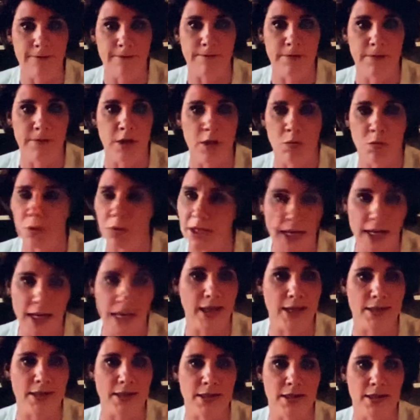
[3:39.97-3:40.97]
We need
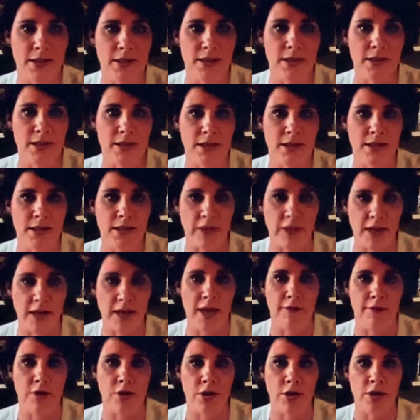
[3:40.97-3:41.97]
it now more than
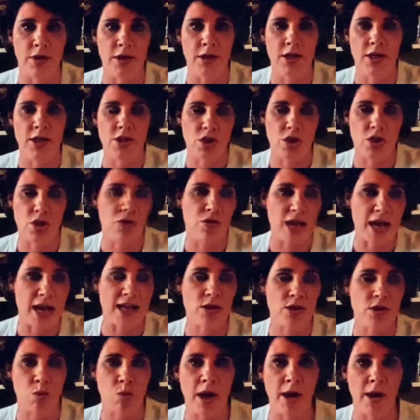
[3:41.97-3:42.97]
ever. So that's
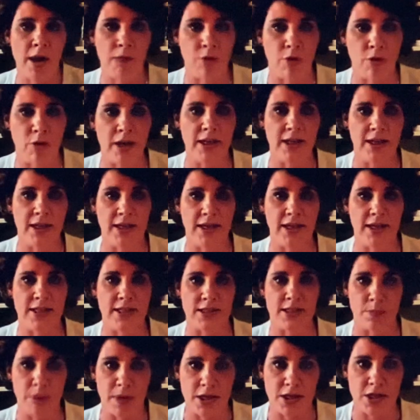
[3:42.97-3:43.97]
why I'm running against
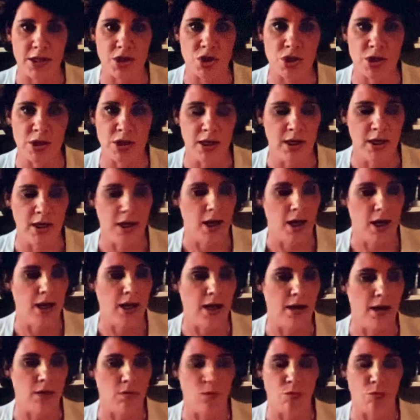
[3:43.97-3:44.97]
Mitch.
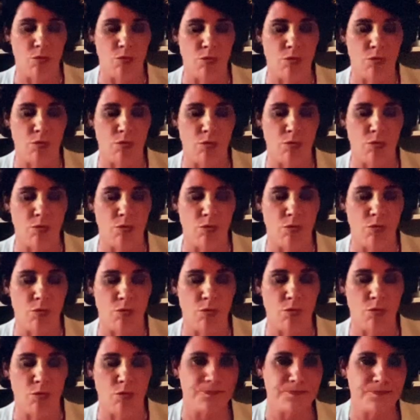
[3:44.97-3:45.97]
Right now,
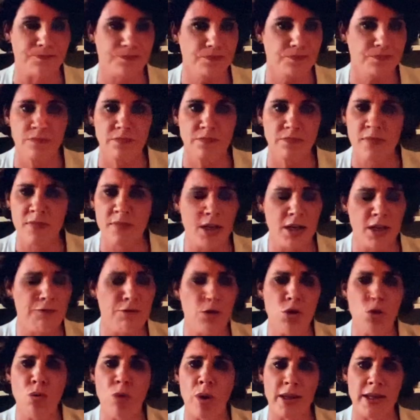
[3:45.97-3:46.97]
if you
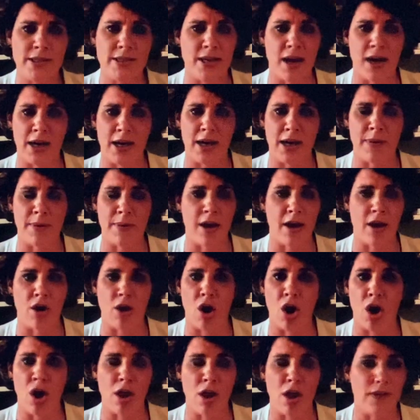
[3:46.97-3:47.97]
want to talk about
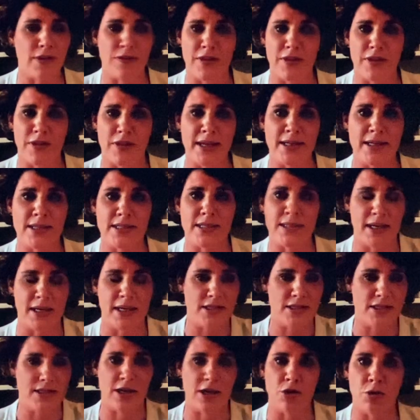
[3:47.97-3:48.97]
all the things, and
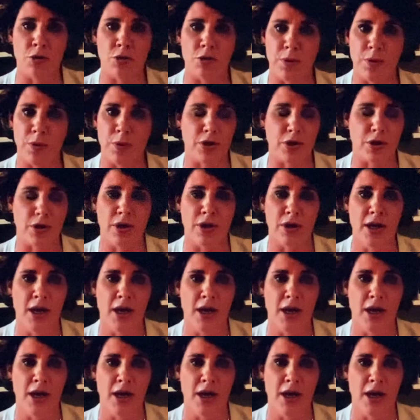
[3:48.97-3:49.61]
Senator Booker